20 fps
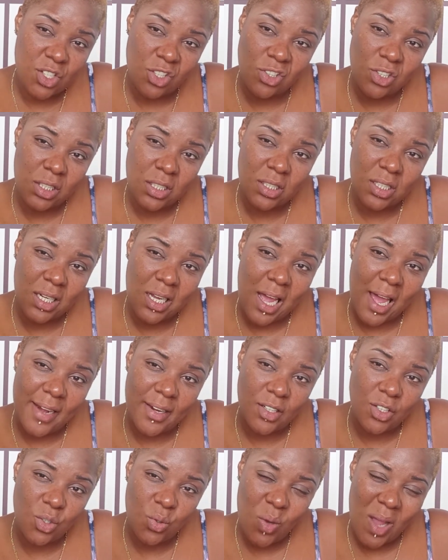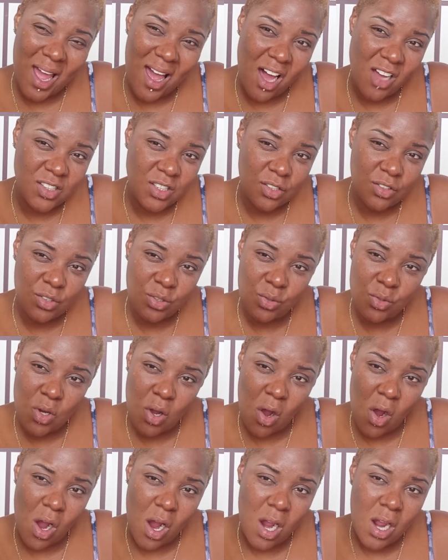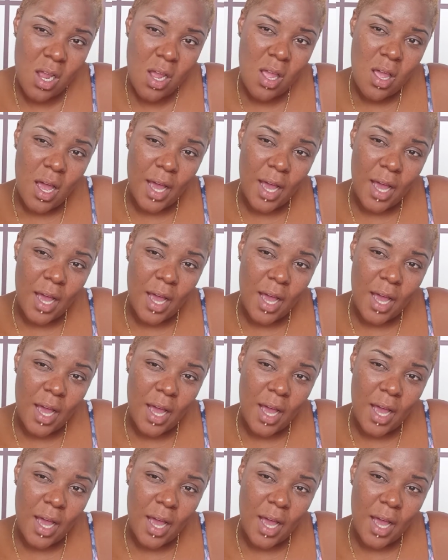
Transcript: So you could have got a new house, a new car,